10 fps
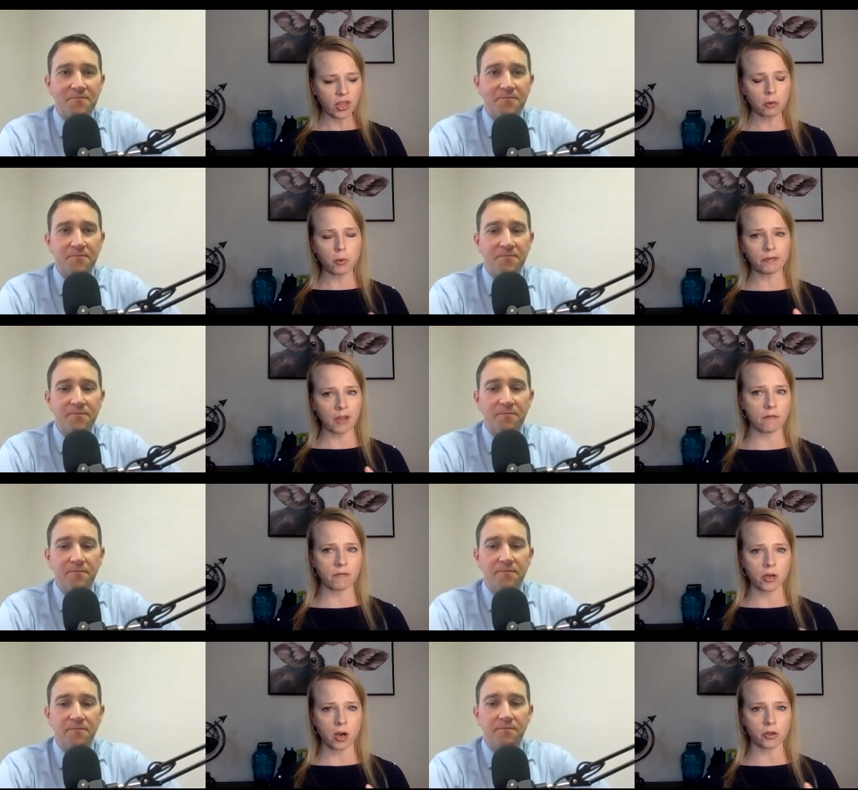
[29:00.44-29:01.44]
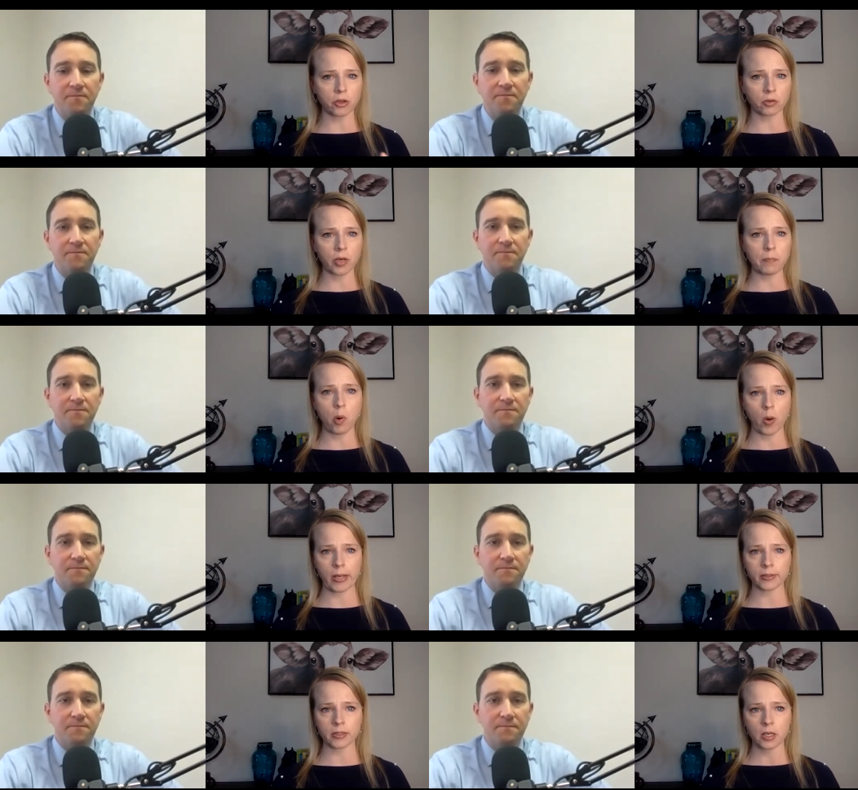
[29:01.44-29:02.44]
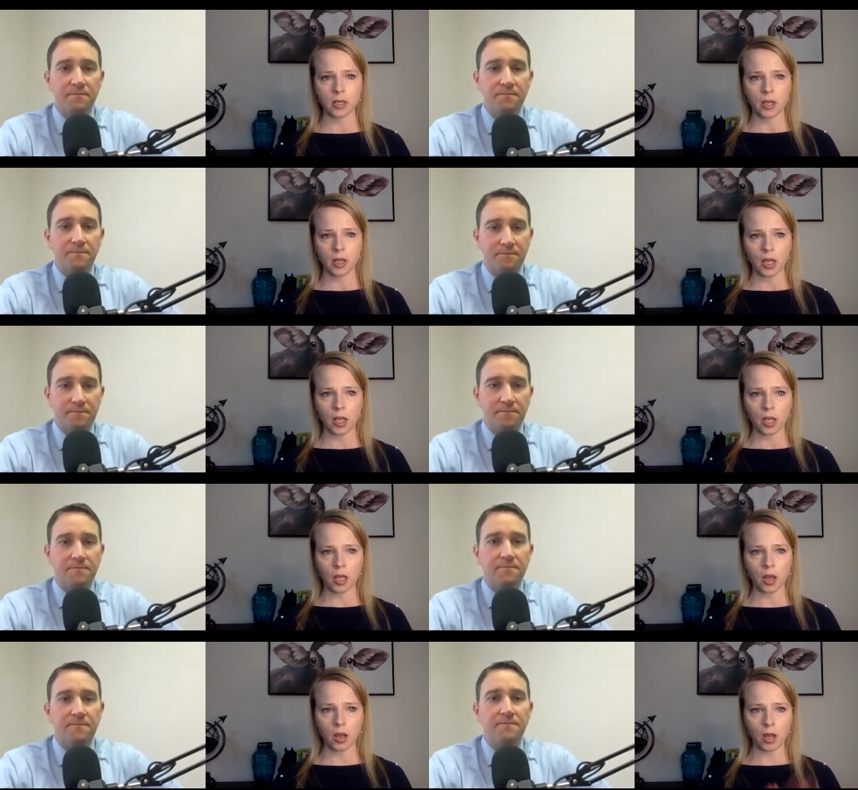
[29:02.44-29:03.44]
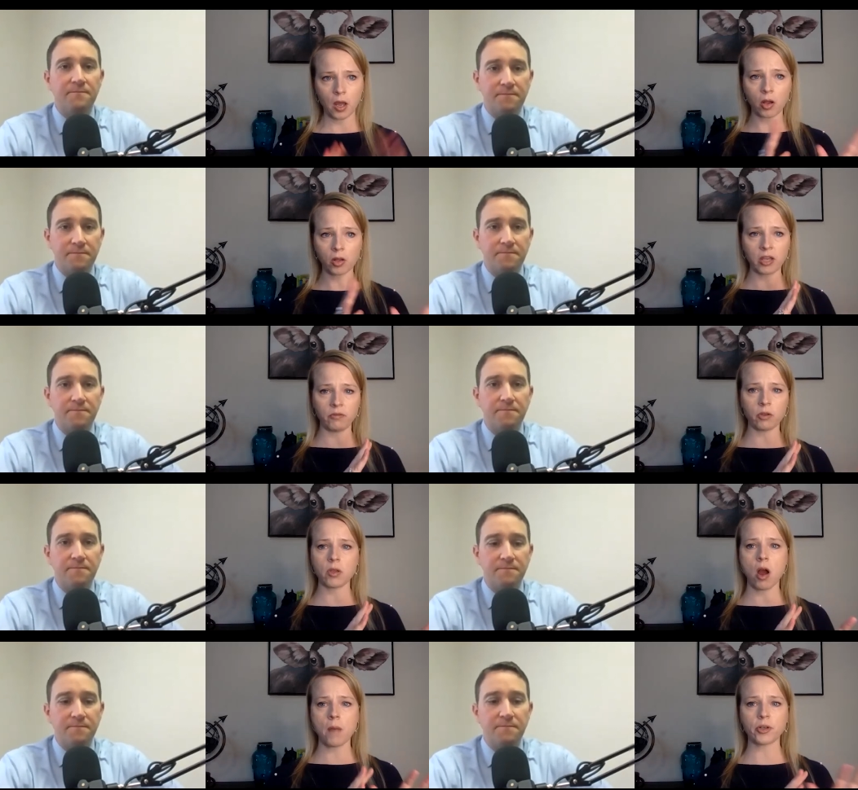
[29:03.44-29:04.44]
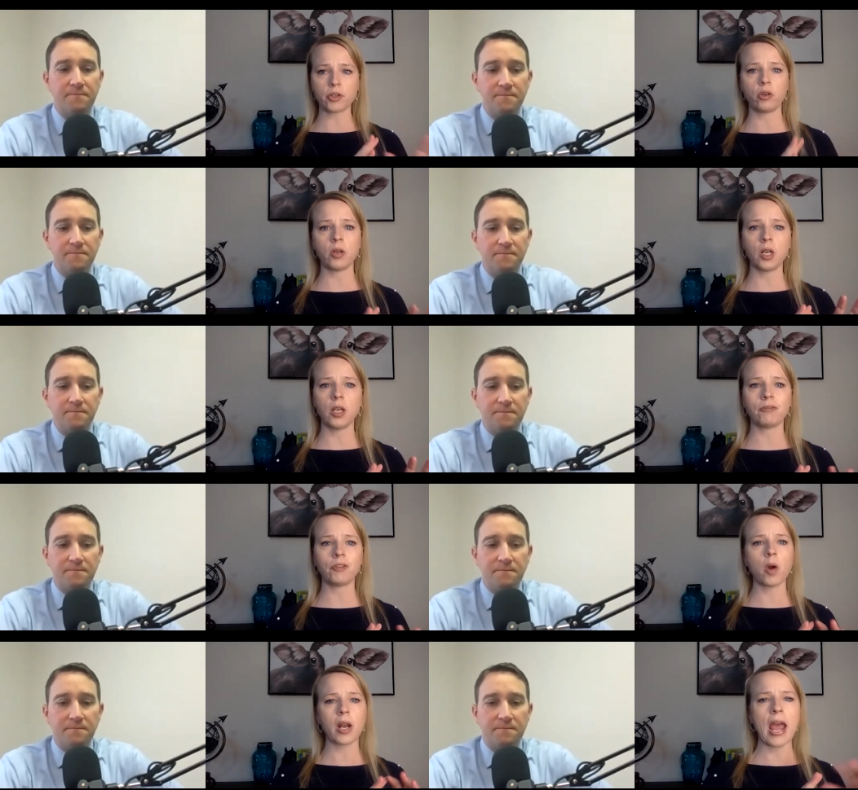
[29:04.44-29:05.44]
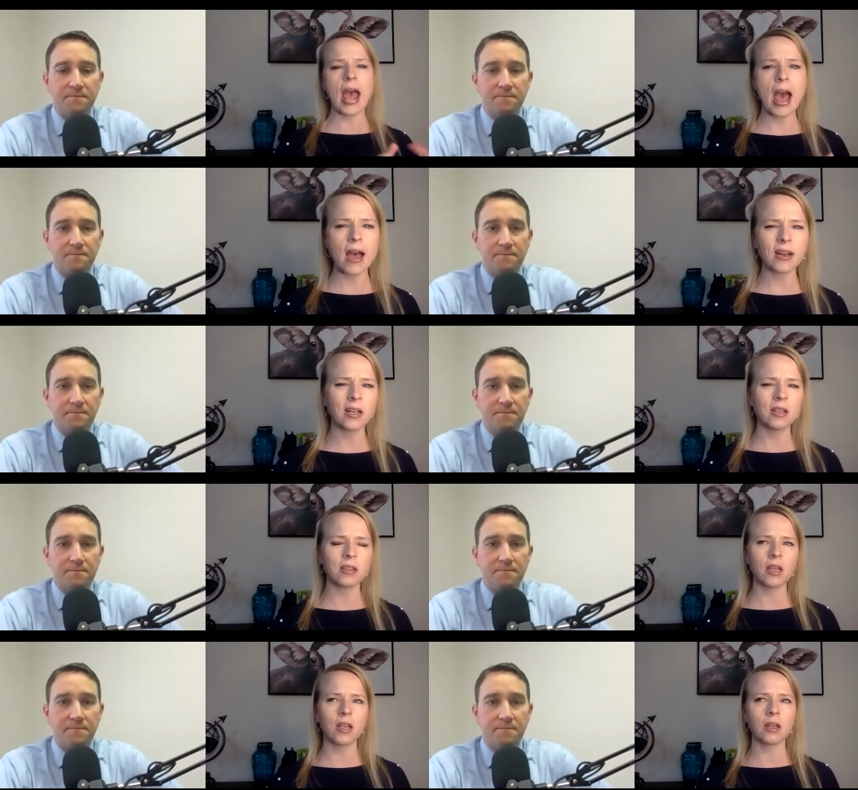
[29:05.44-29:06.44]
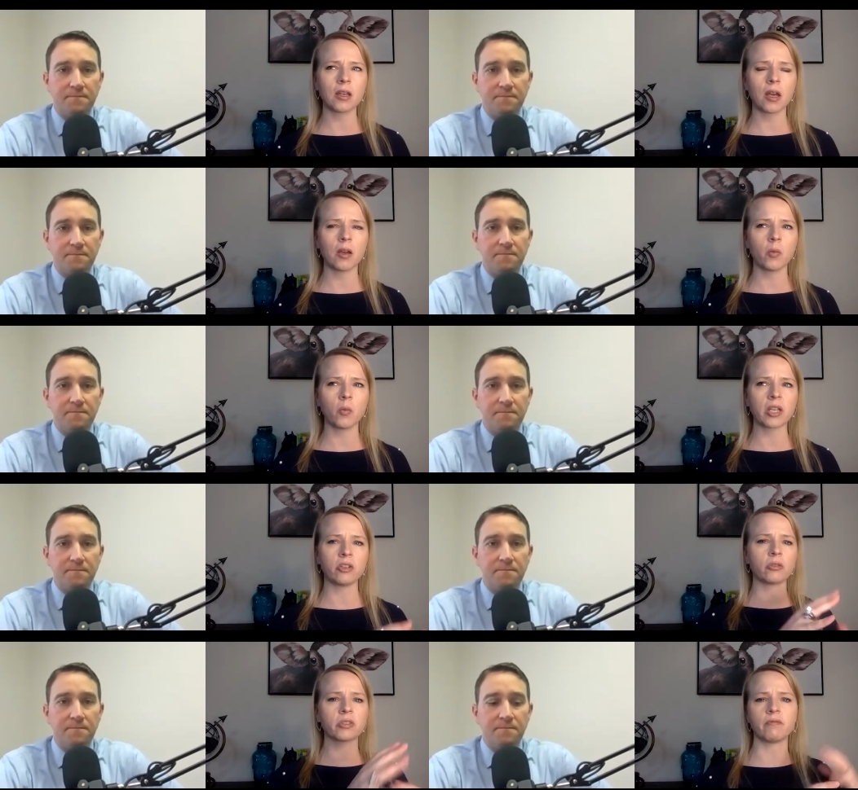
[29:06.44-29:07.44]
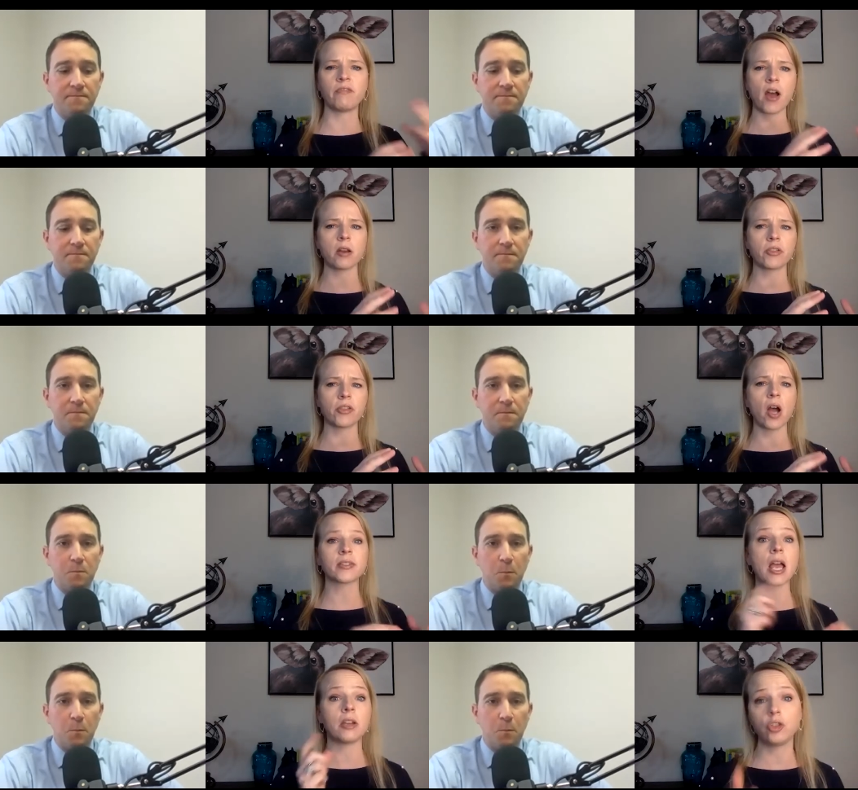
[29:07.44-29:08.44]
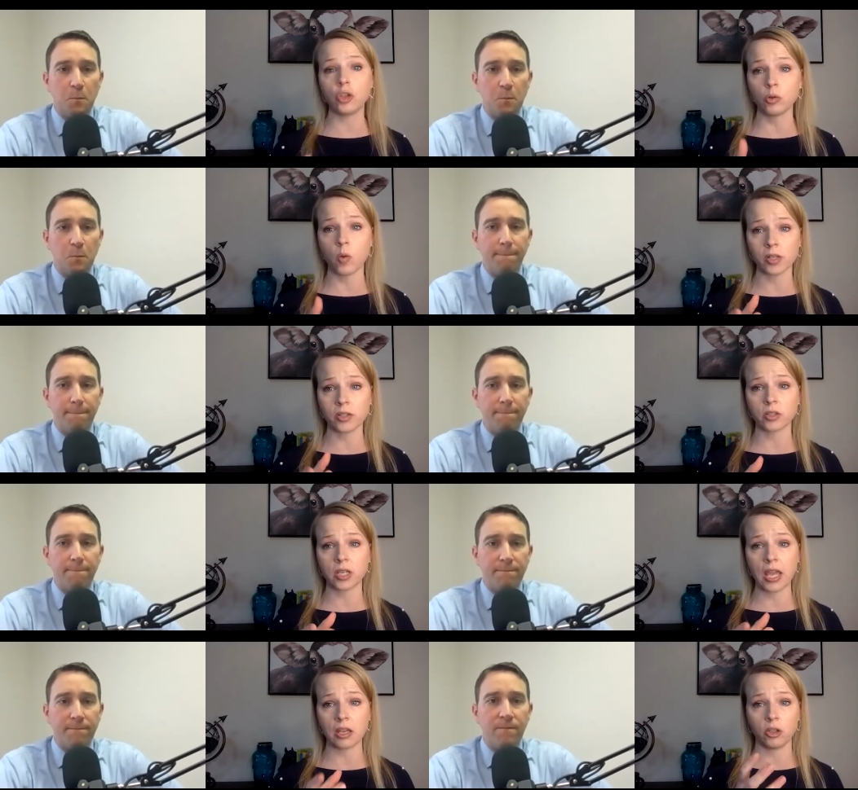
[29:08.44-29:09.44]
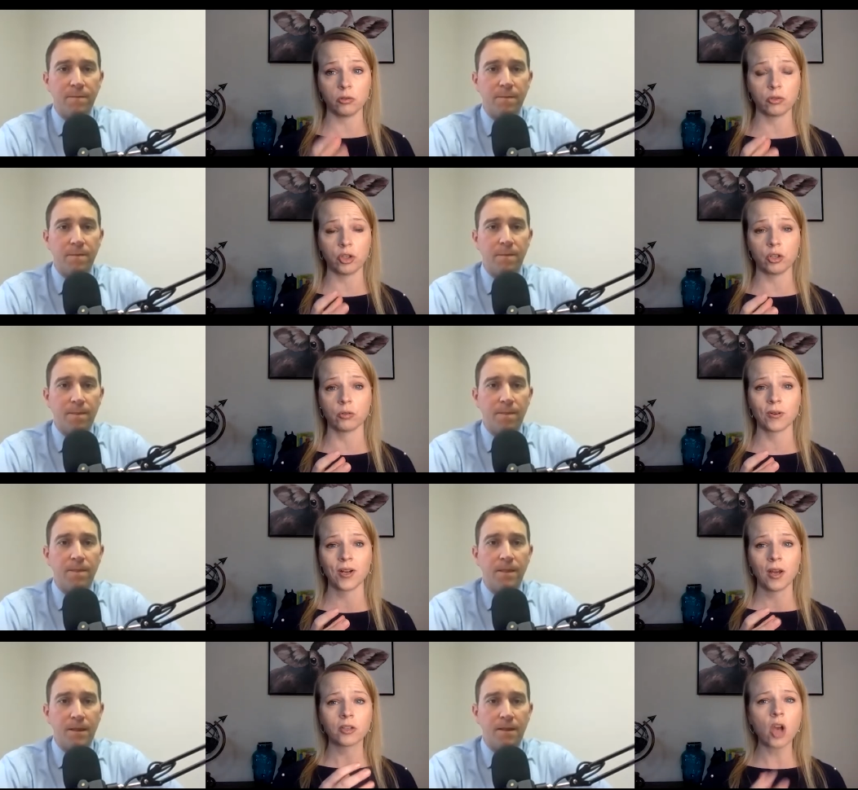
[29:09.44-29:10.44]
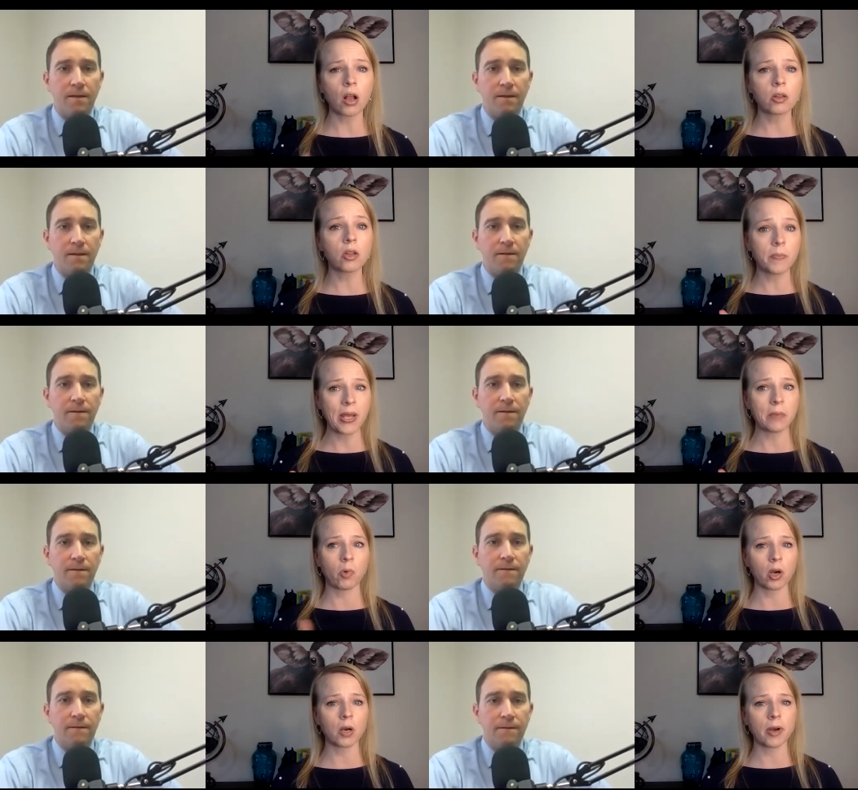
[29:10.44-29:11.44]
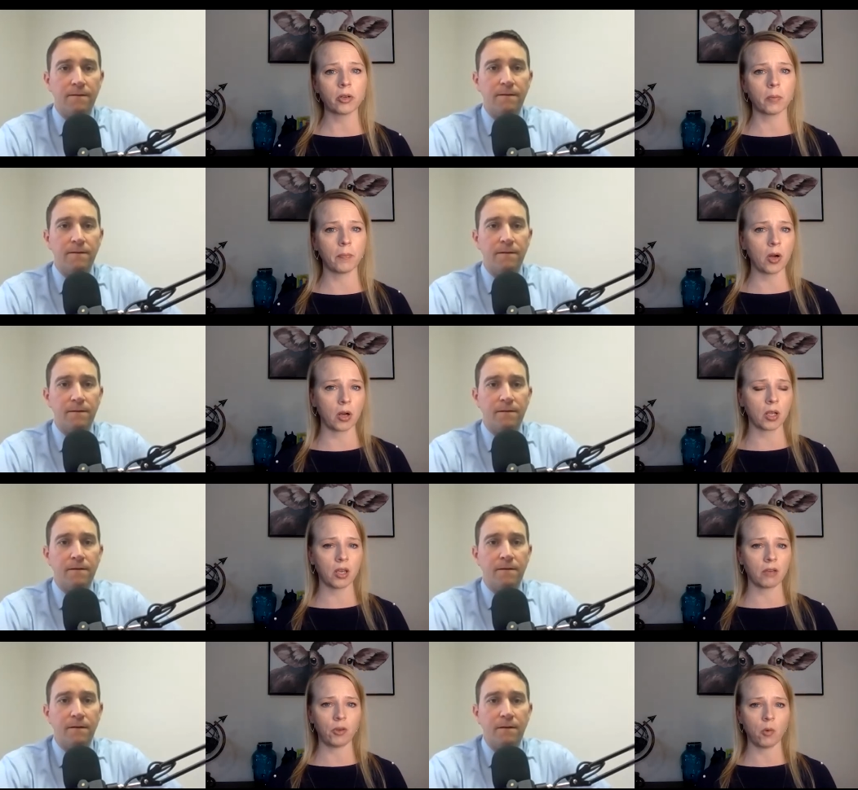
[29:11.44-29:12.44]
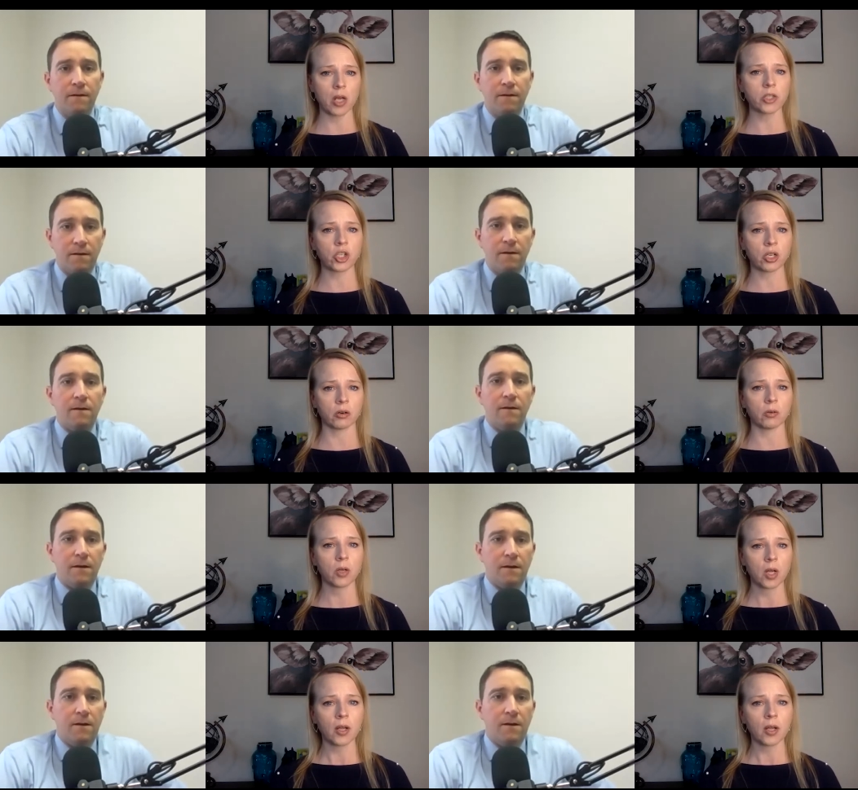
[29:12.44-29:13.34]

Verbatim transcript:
Speaker 1: think we've covered our 3 points. I'll give you the opportunity if you want to add anything. We can do some final thoughts. I do want to get you to talk a little bit more about your book if you want to,